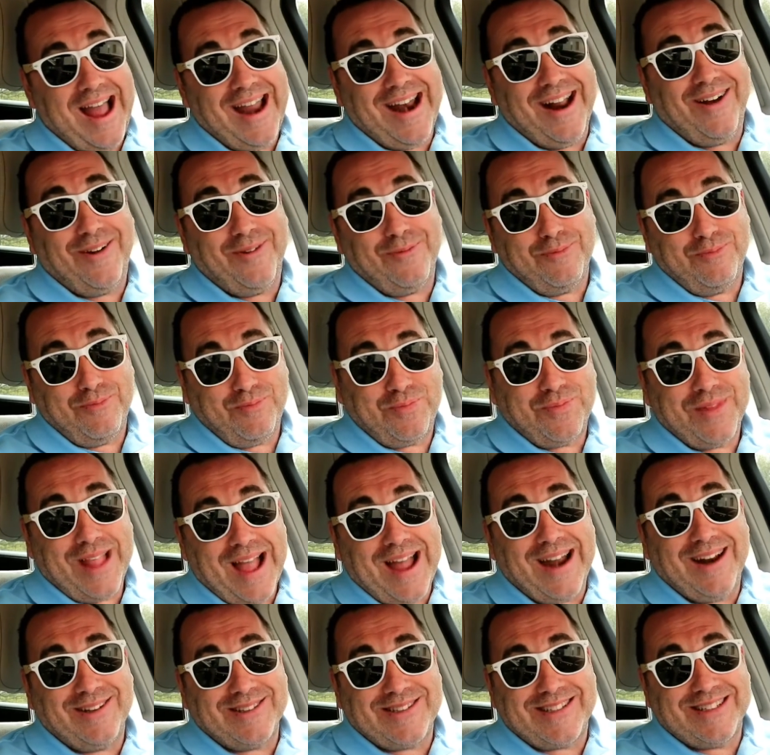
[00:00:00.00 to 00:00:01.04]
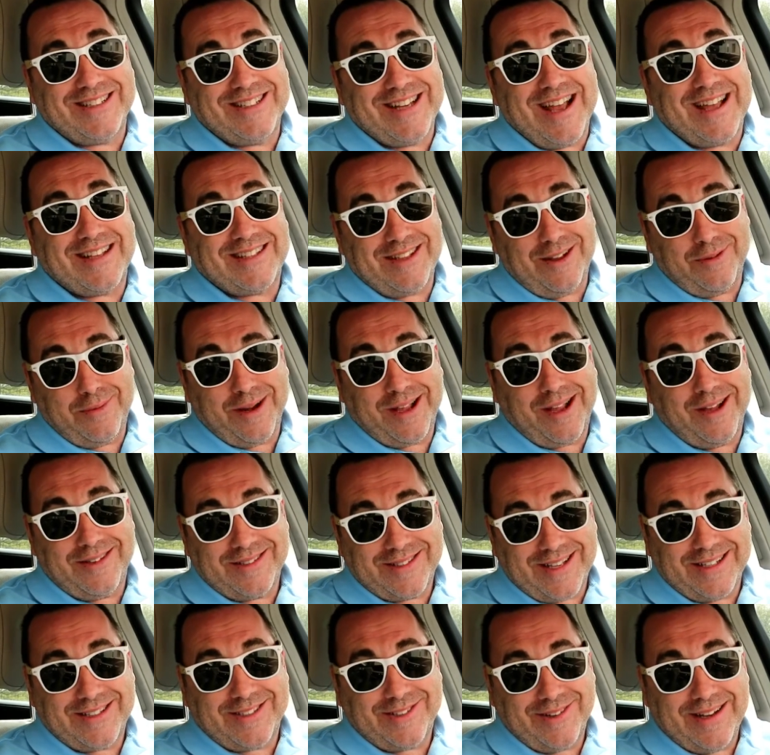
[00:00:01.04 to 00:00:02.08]
I don't I don't suggest everybody
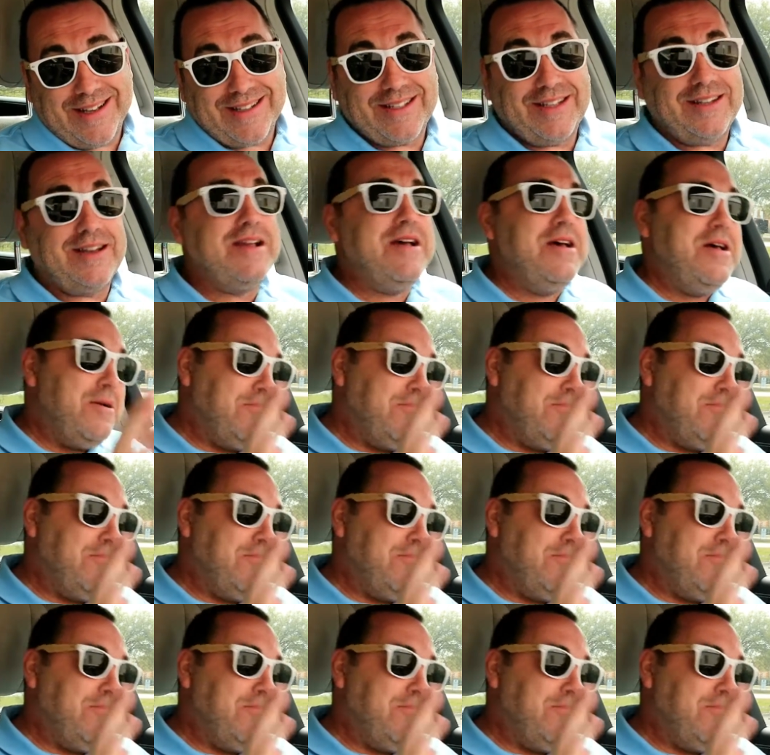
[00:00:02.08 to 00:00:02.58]
goes gets arrested.